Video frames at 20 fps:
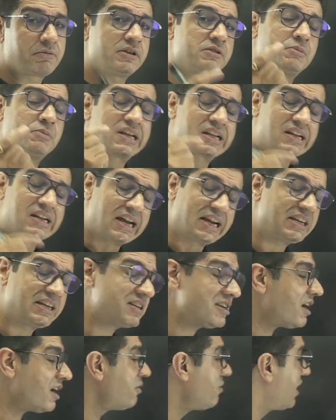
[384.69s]
but right
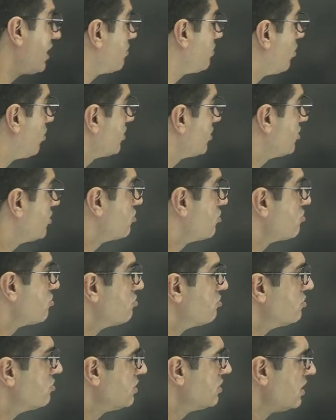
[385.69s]
now I want
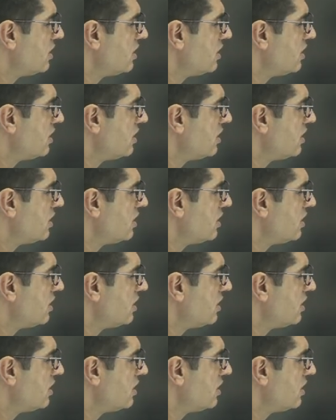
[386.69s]
to